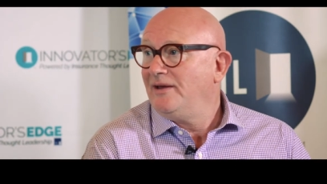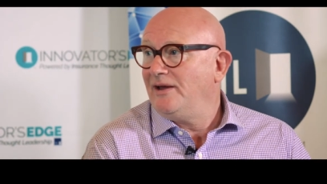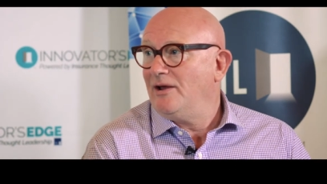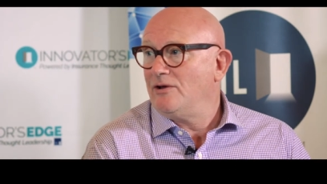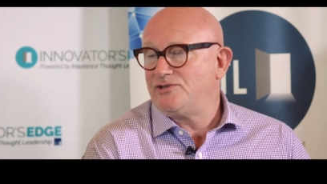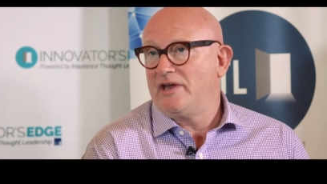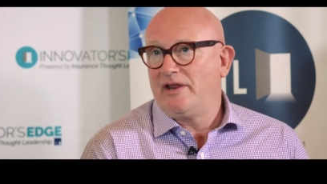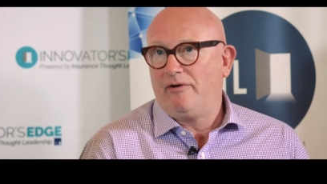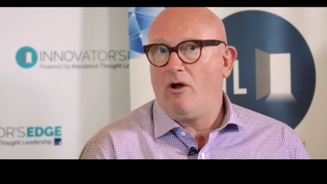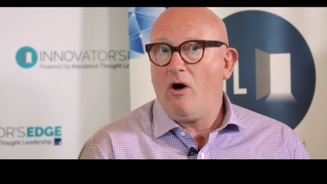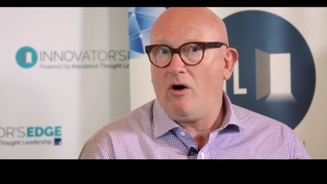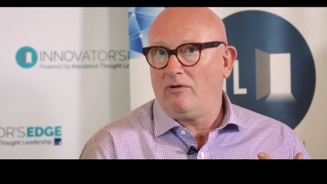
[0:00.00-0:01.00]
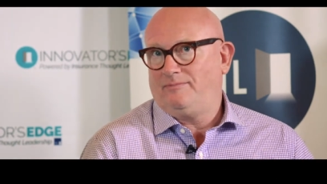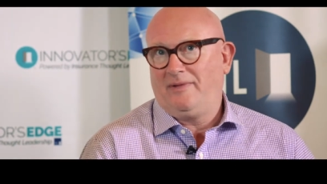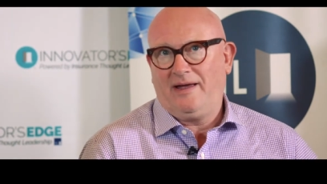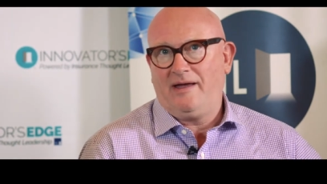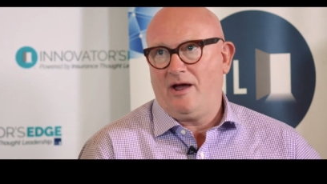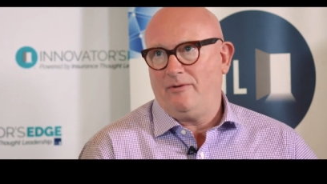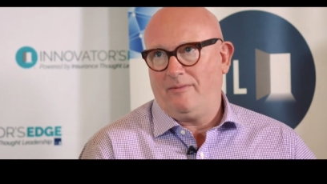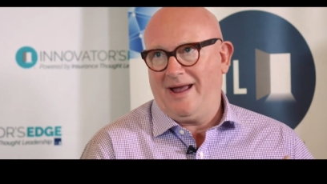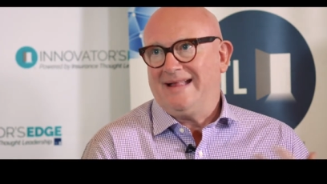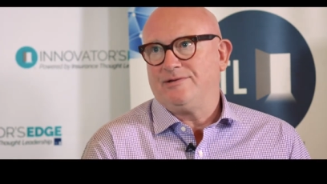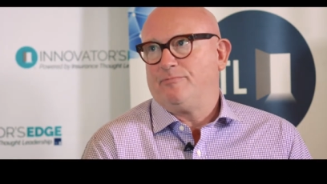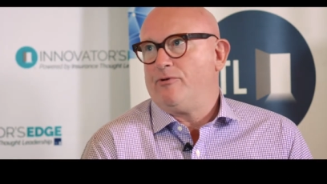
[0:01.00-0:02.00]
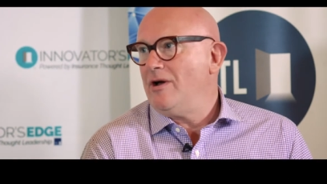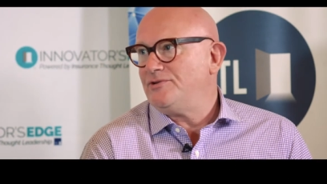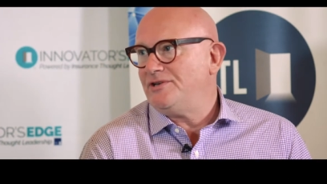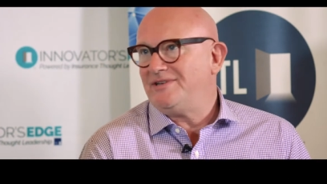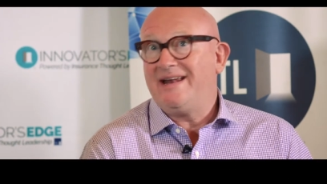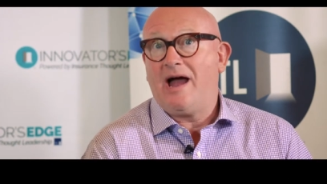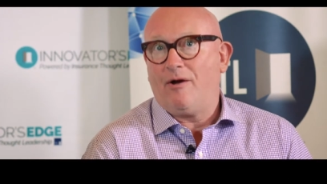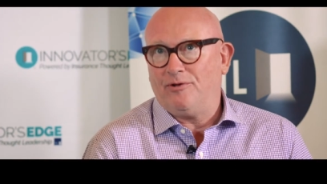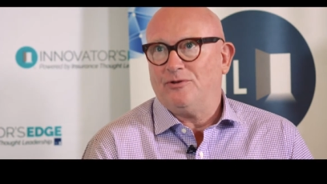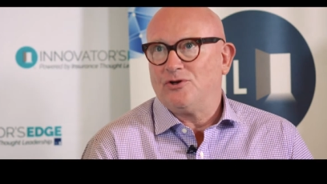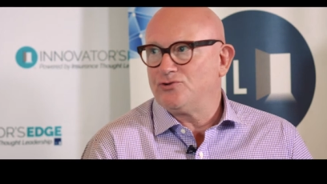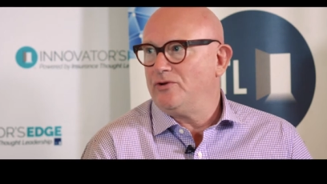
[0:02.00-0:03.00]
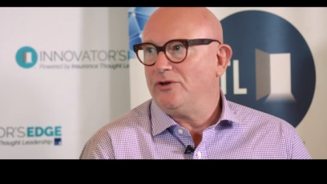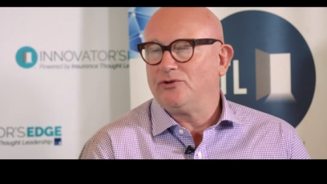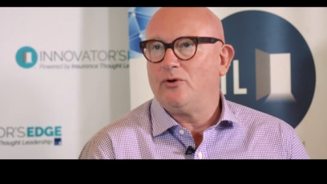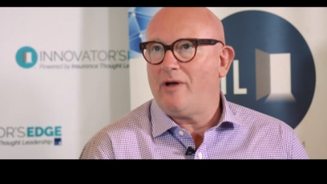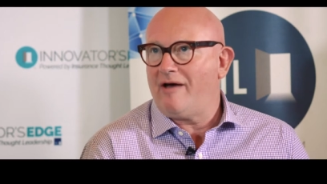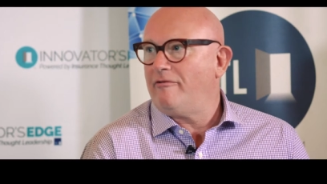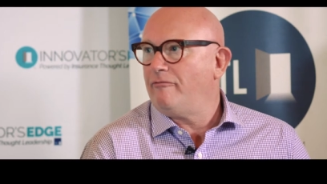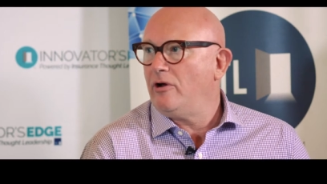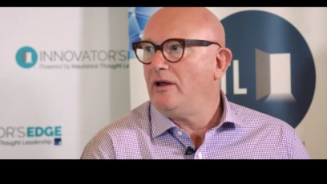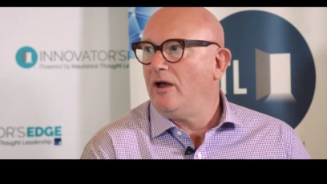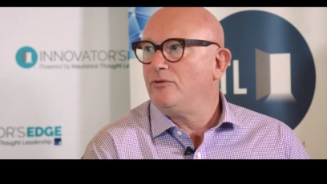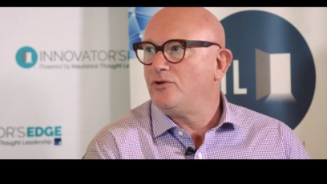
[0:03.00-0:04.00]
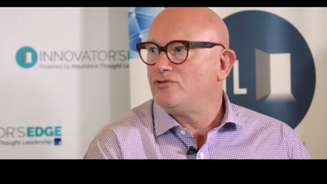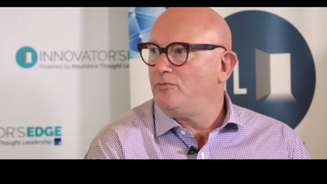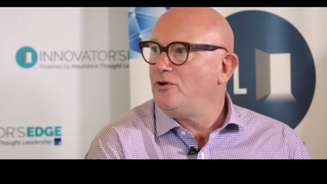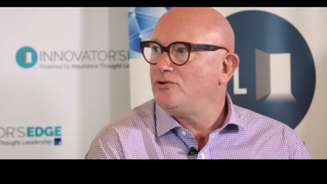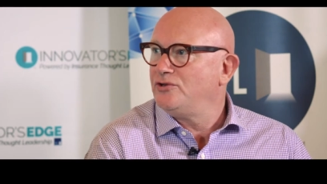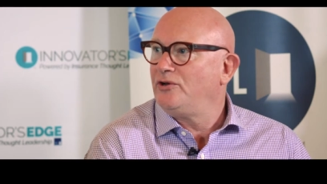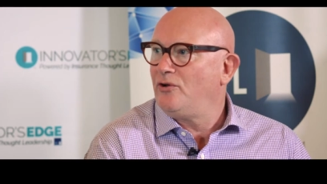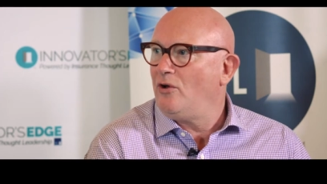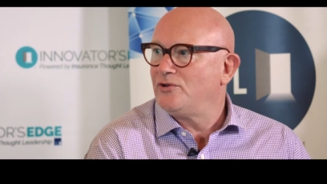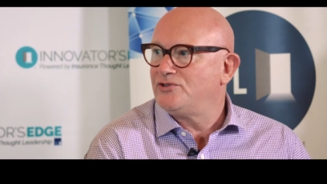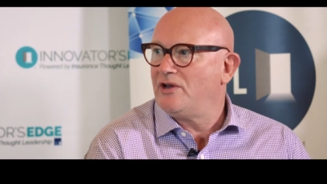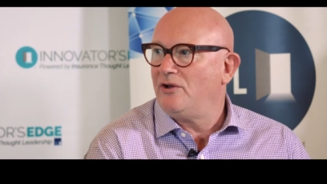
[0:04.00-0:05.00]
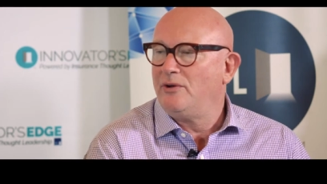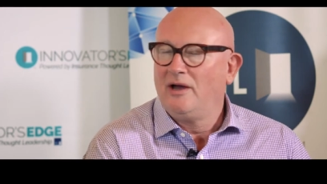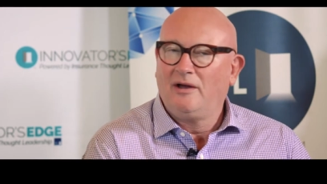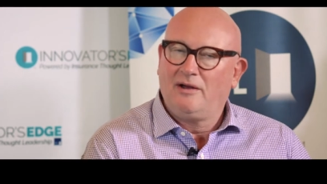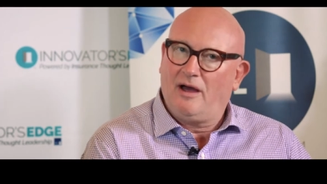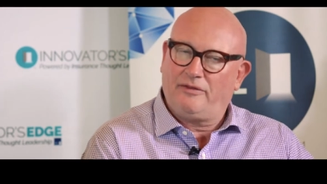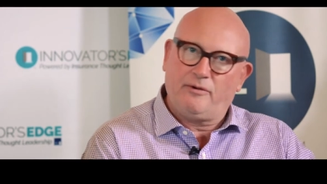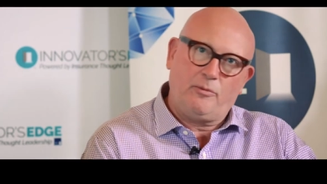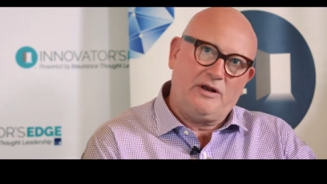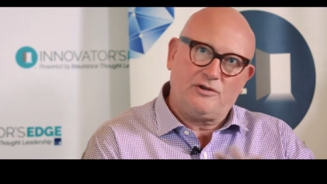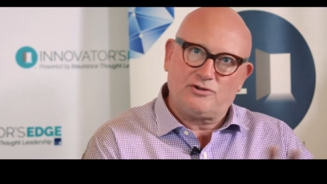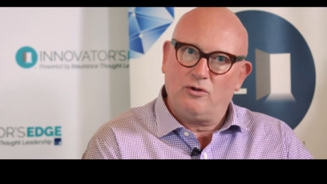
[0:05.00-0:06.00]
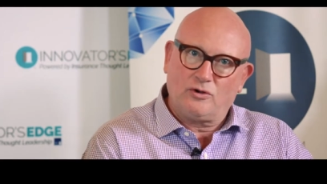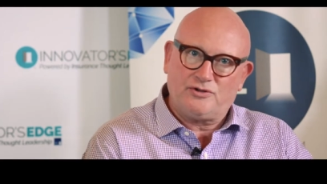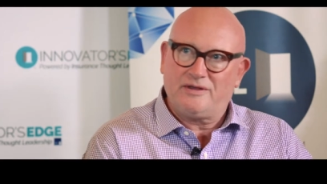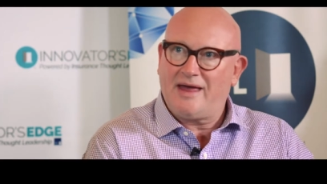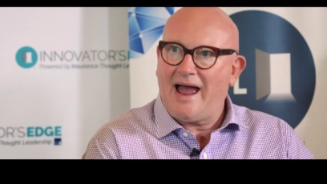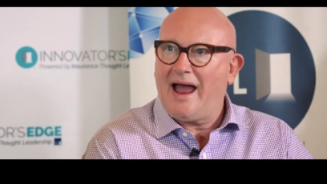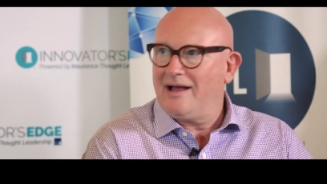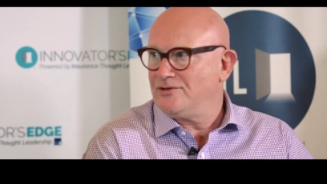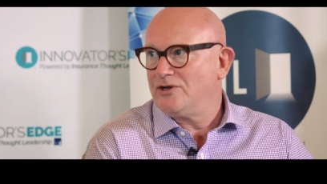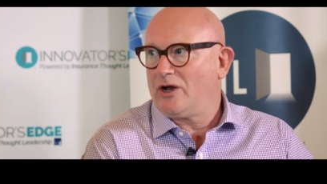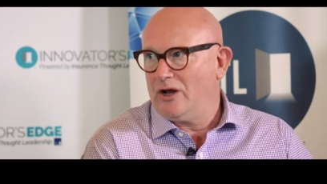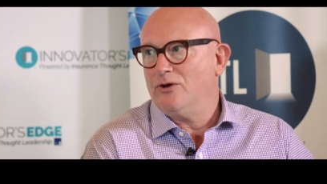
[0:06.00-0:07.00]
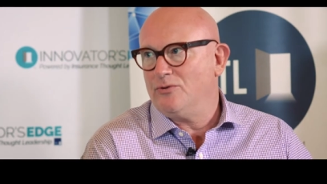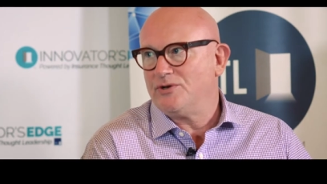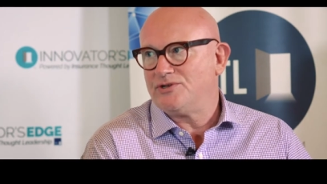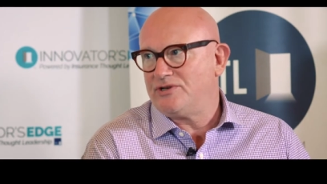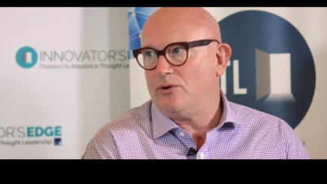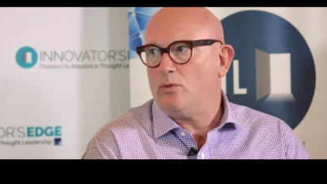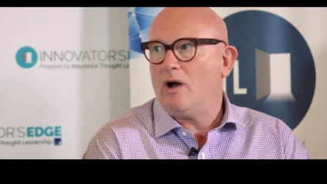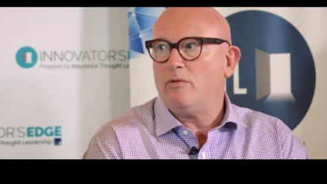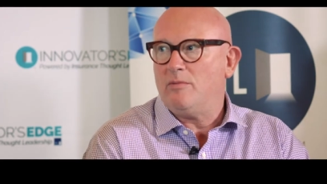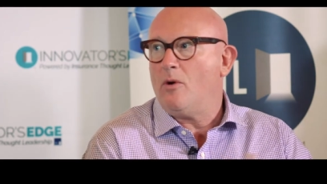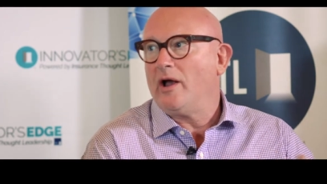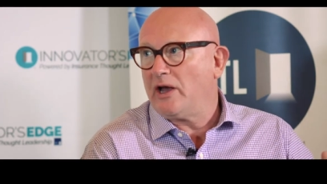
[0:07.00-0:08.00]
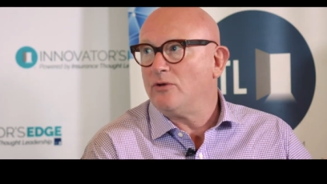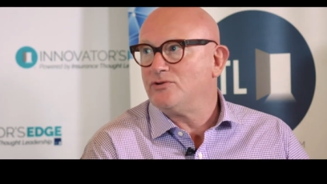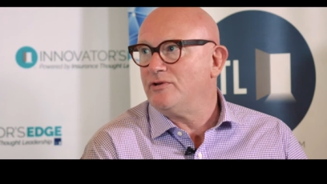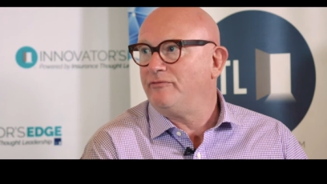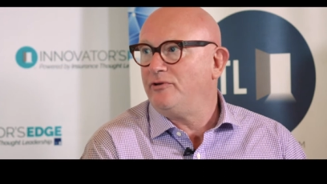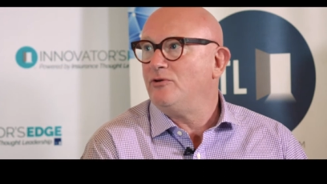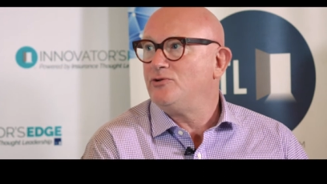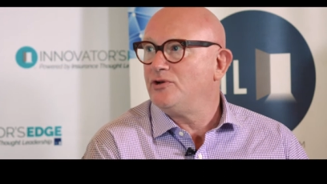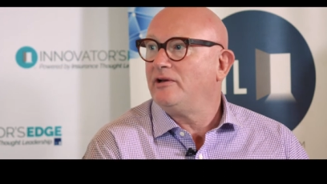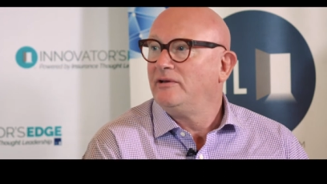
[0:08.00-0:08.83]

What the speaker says: You know, so there are, you know, enterprises in our industry that do have a very low distribution cost. So I think we need to look to that as a clue as to where we might go to the future.